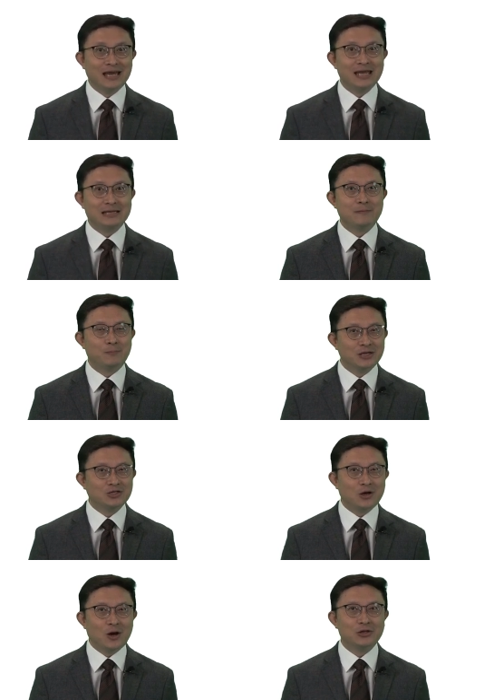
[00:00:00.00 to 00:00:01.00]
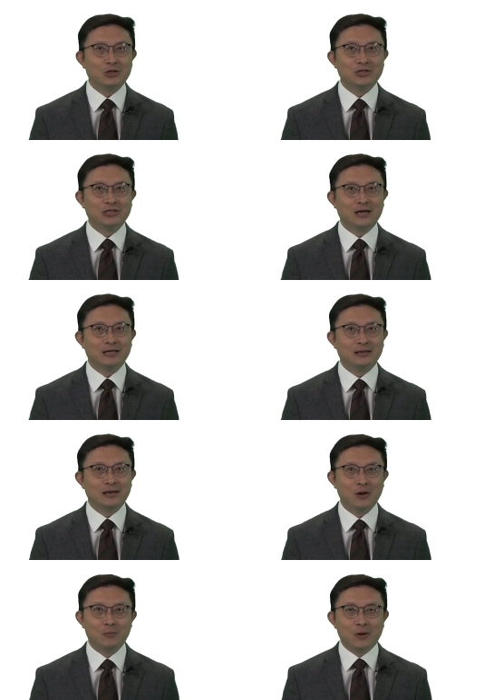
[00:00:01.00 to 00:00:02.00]
It's a much larger site,
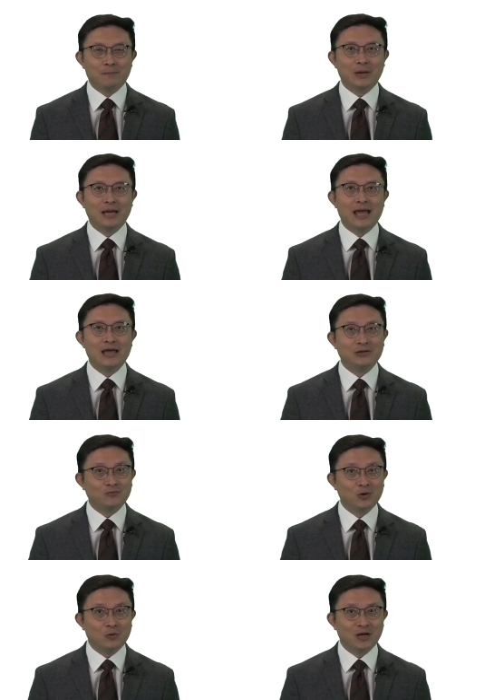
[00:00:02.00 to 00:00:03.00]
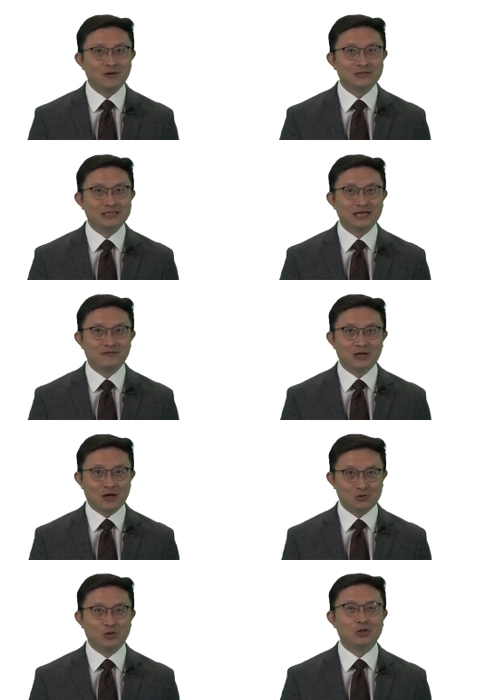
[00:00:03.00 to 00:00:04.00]
with plans for around
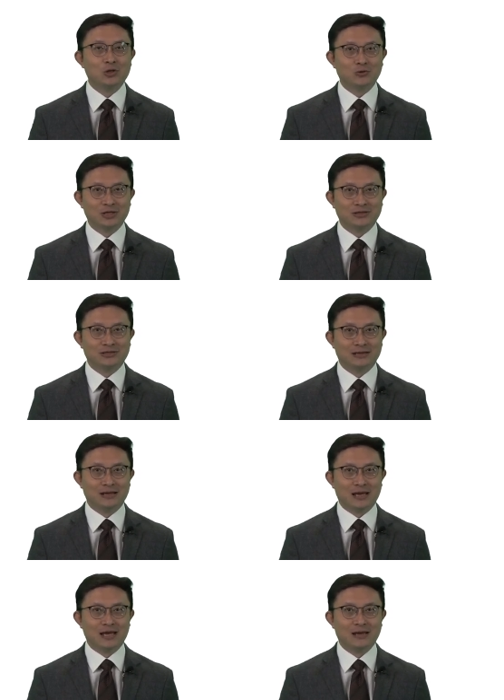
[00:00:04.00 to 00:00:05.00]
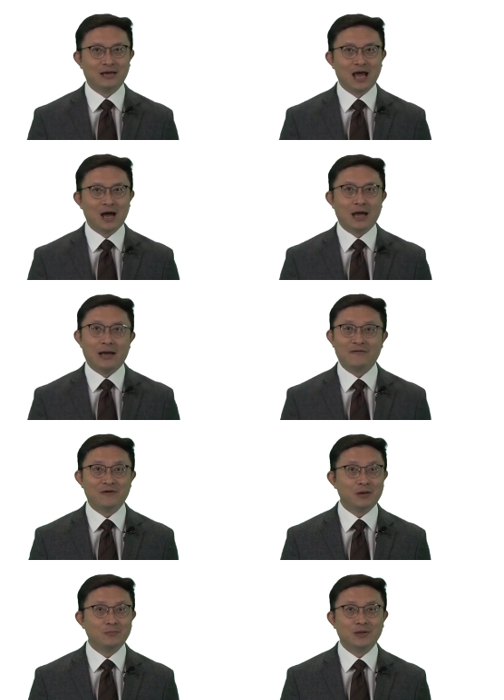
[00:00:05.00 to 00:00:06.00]
700 units. The higher
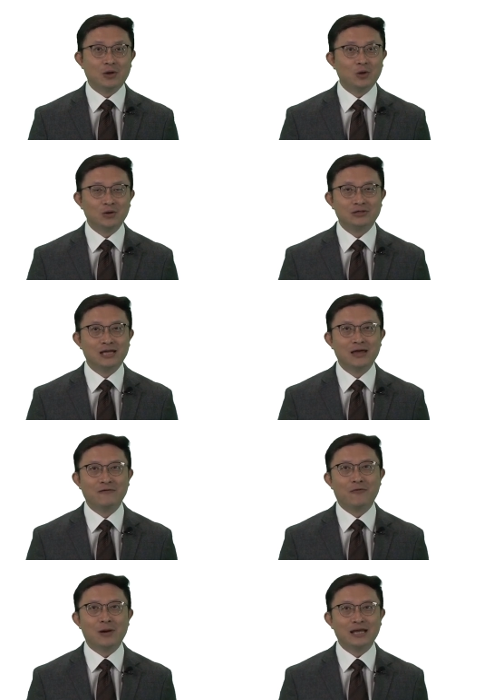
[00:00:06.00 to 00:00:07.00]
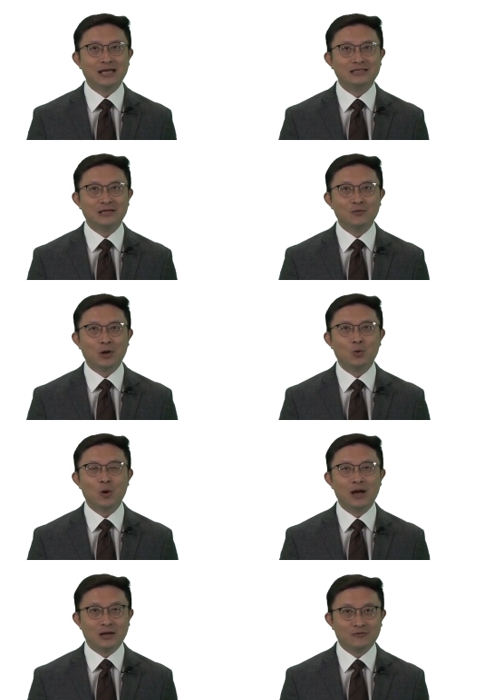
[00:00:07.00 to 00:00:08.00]
development cost and financing
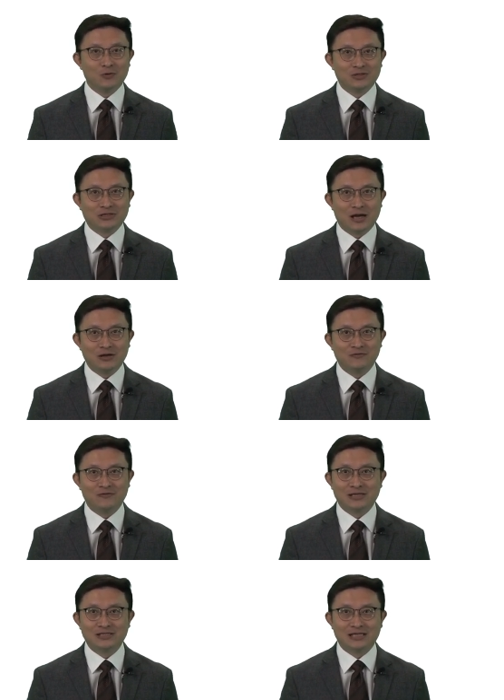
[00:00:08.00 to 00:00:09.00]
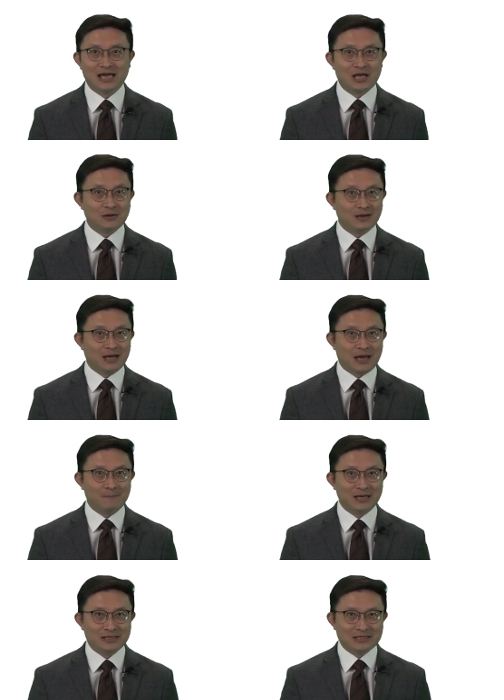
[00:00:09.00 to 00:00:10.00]
required for a site of this scale
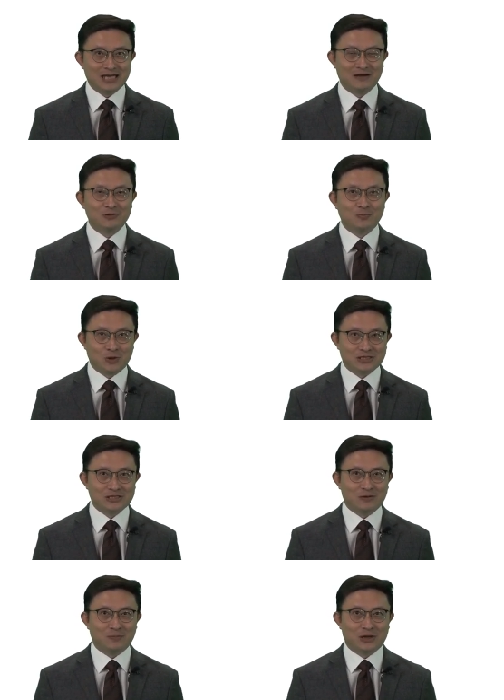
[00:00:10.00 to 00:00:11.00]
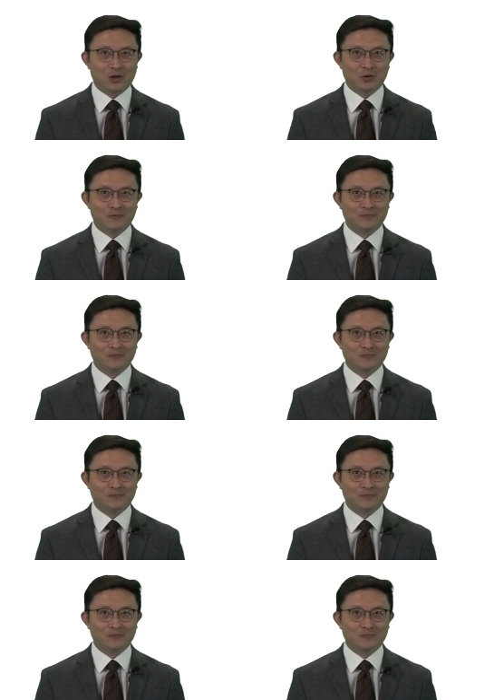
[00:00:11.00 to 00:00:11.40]
means they have to price it a bit lower.